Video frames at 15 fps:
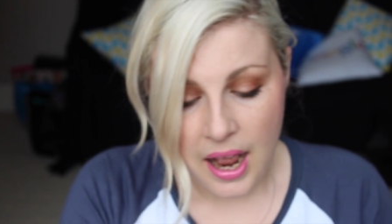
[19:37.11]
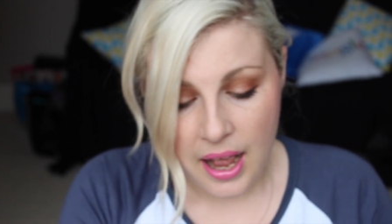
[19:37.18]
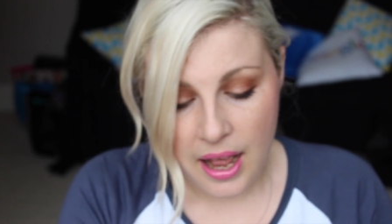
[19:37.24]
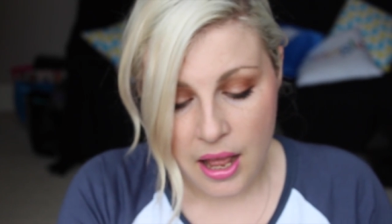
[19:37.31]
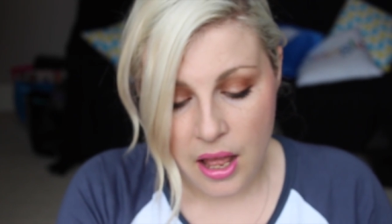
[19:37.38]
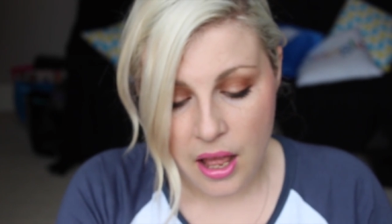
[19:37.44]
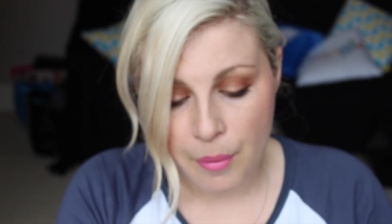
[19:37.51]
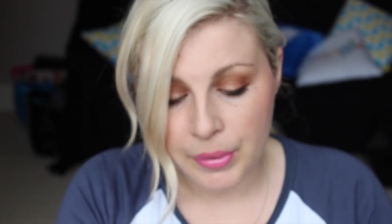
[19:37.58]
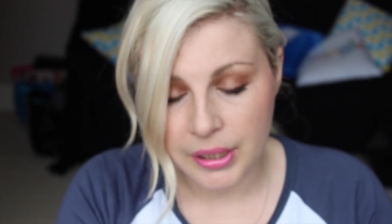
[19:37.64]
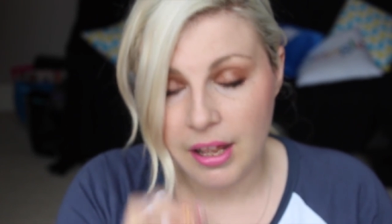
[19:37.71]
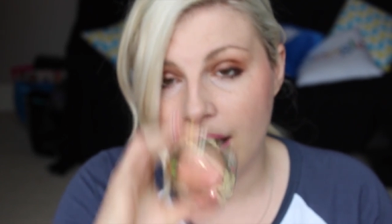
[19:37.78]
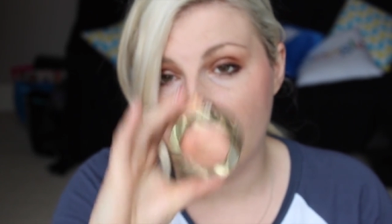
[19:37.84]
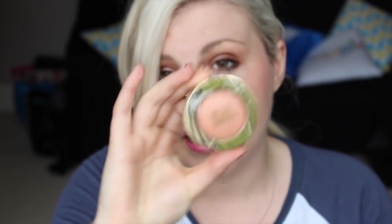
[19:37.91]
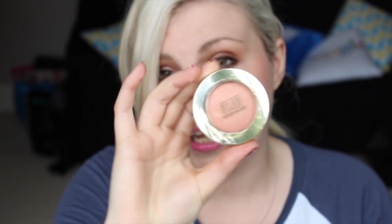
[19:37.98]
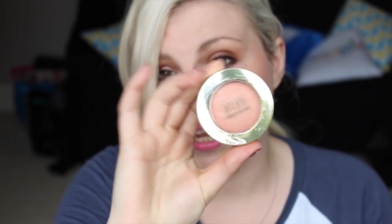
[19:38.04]
Uh, a
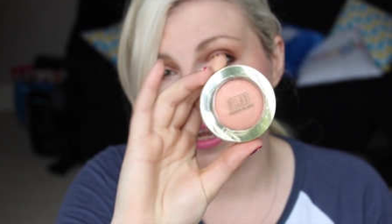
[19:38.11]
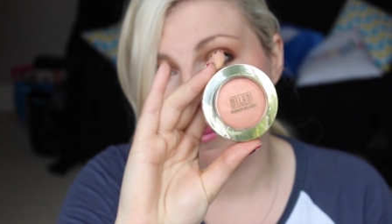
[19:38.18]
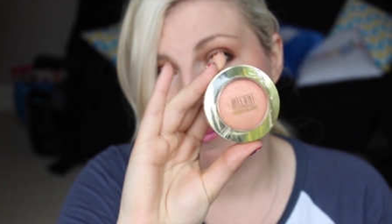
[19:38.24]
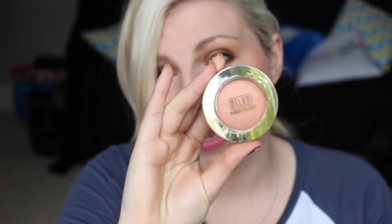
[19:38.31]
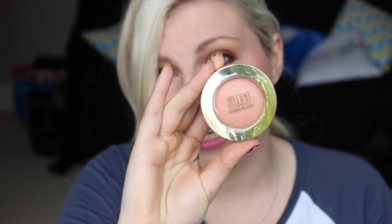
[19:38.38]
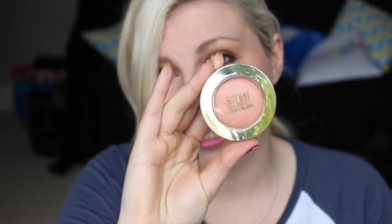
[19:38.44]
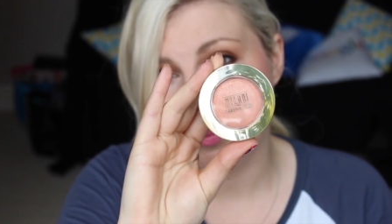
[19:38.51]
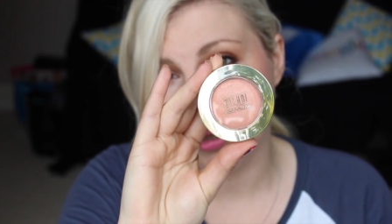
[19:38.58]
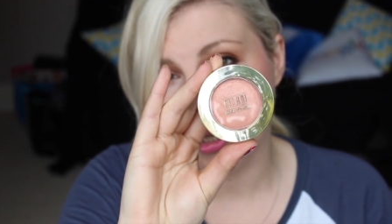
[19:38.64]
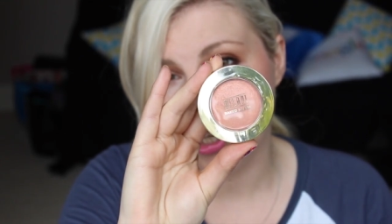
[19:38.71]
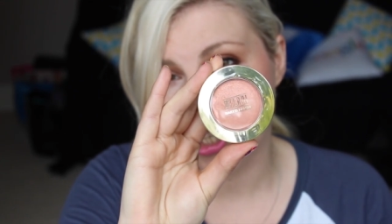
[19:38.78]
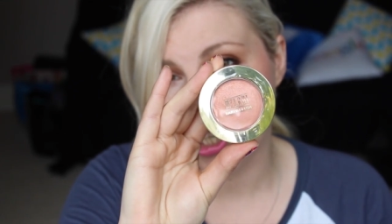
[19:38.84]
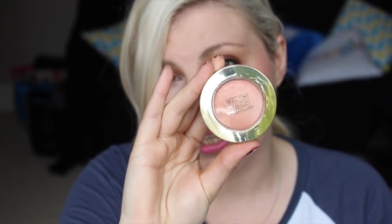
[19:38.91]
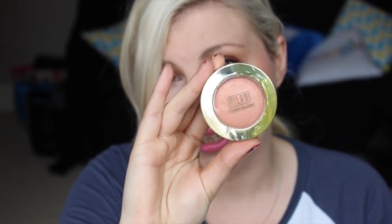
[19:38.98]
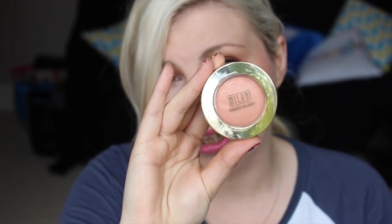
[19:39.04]
Milani Baked Blush